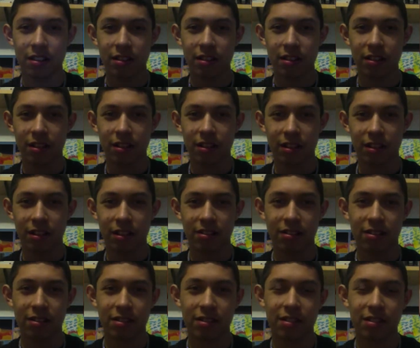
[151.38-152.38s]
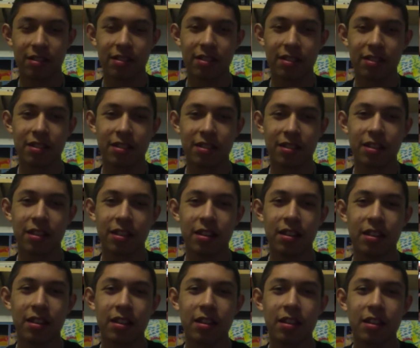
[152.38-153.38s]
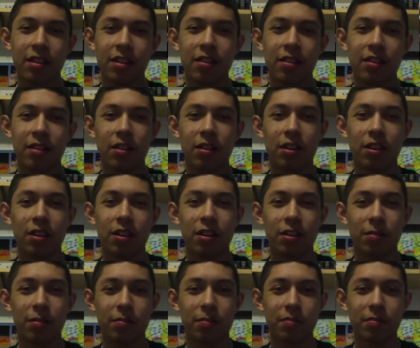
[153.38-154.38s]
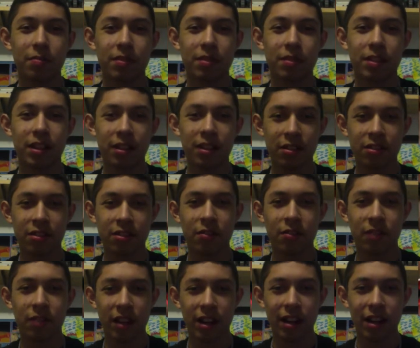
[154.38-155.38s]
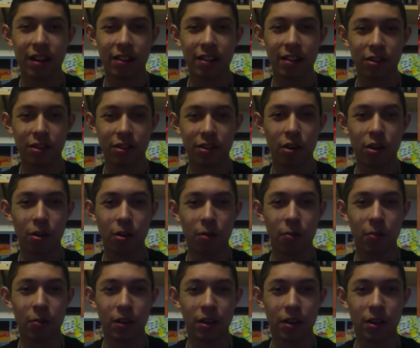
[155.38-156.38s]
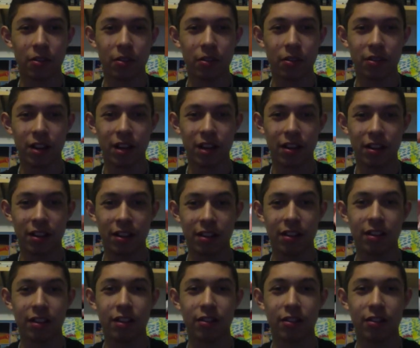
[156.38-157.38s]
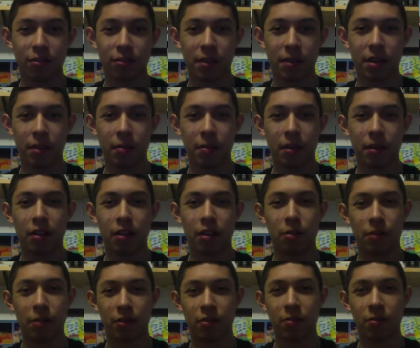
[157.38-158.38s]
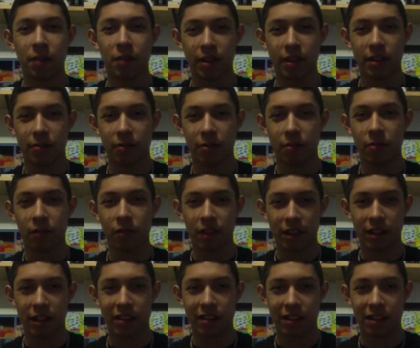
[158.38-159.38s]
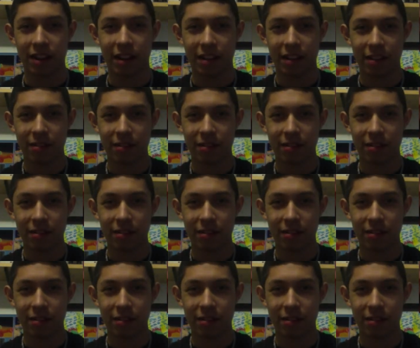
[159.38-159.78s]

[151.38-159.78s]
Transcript: Nice. Well, Tails can fly, so I hope he's smart, but I hope he's smart enough to realize that.